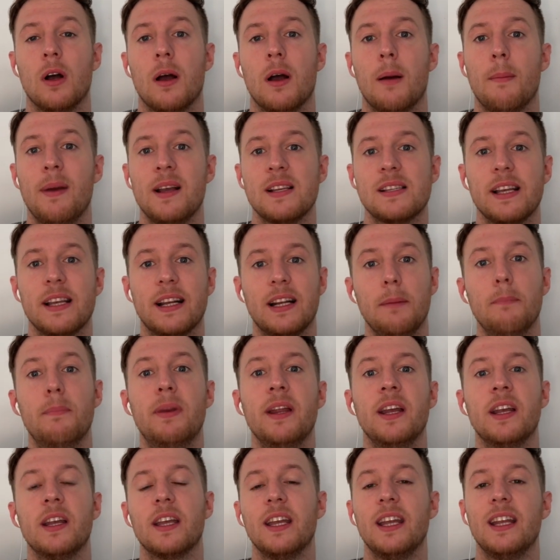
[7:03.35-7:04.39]
basically
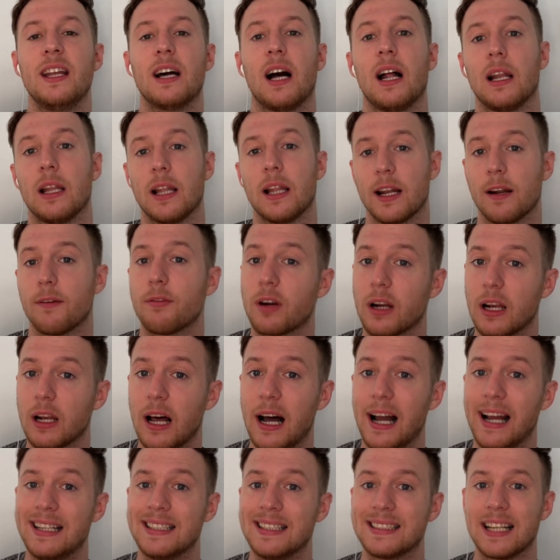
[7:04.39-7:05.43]
bring in a lot of
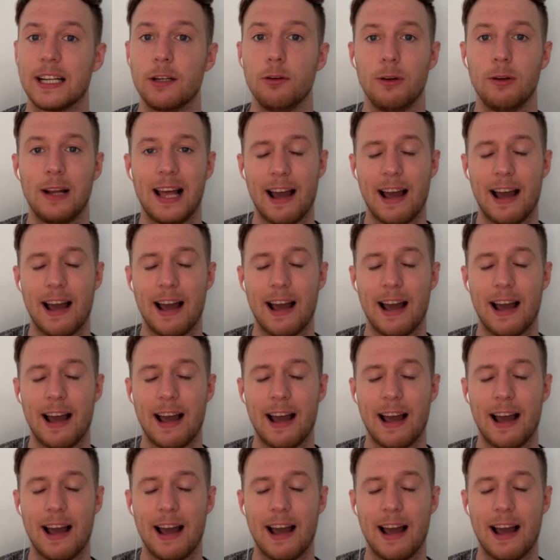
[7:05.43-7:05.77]
clients and you will